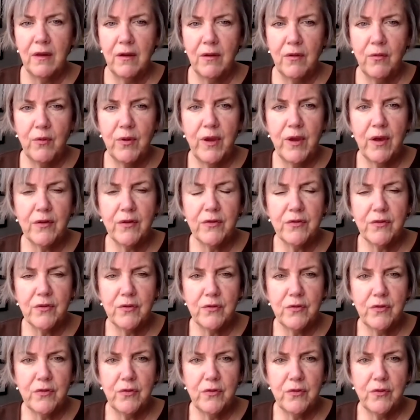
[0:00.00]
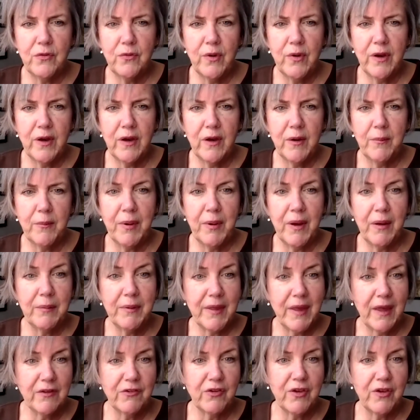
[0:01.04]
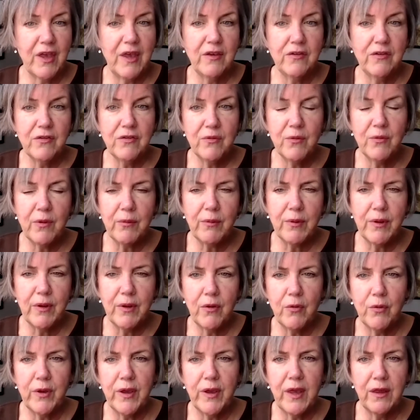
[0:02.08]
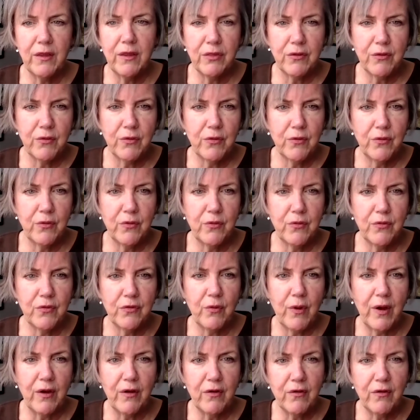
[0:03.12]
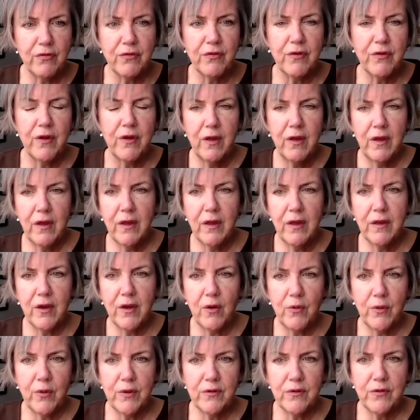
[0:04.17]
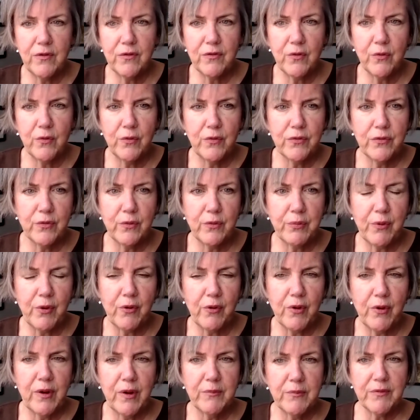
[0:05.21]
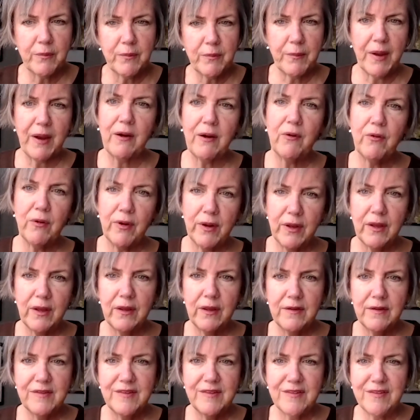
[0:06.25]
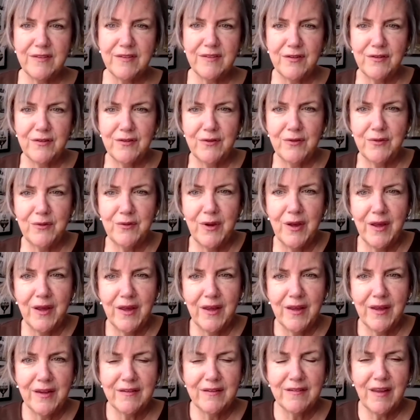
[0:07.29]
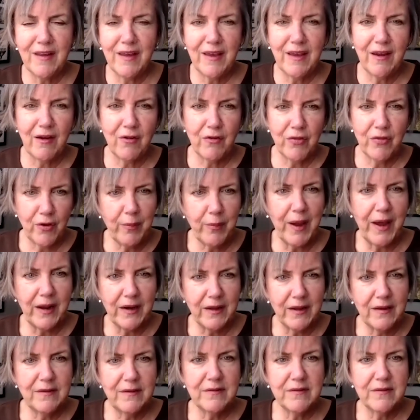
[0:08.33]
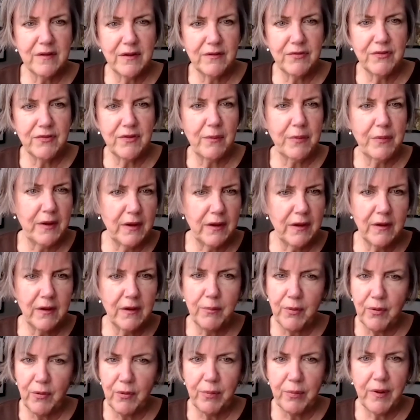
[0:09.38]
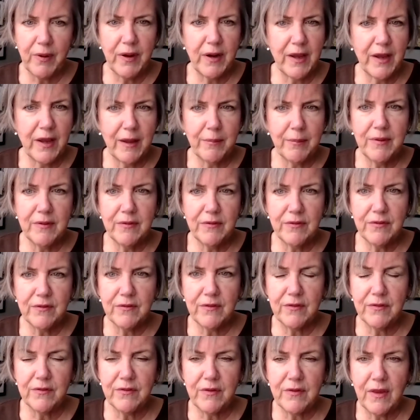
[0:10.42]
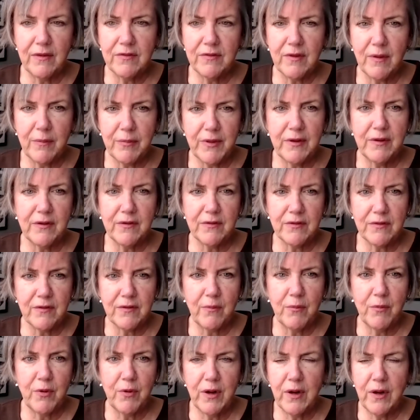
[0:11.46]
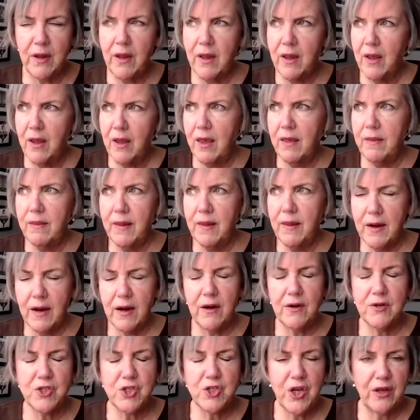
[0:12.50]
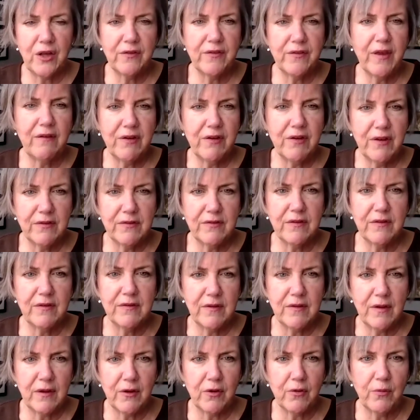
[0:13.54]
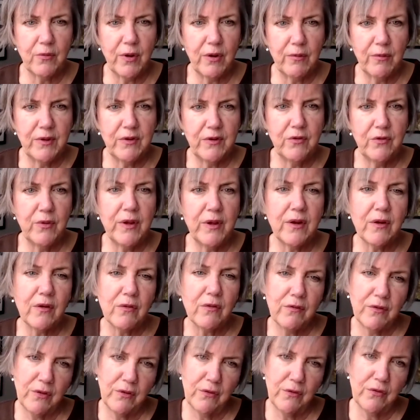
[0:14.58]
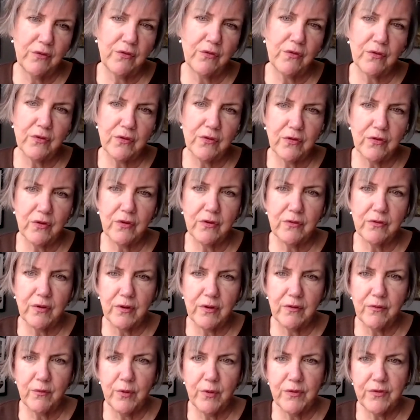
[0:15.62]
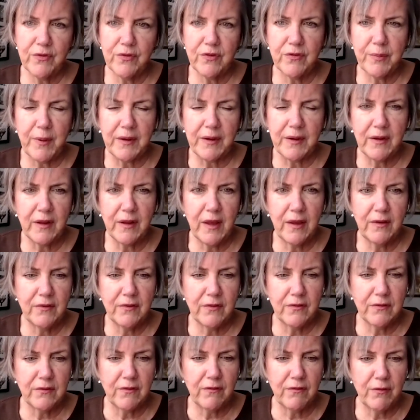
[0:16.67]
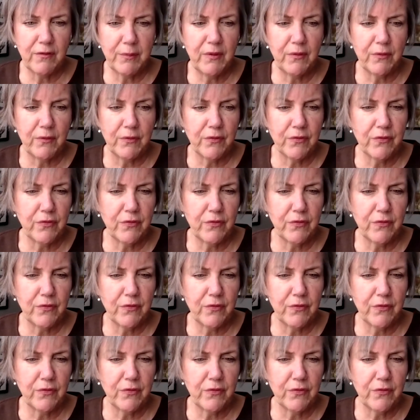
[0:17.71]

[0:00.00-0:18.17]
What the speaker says: We also do public education where we go K through 12 and go into schools with programs empowering kids to take care of their bodies and if something inappropriate happens, to say something to someone. And then our Child Advocacy Center where we do interviews for children with suspected cases of abuse.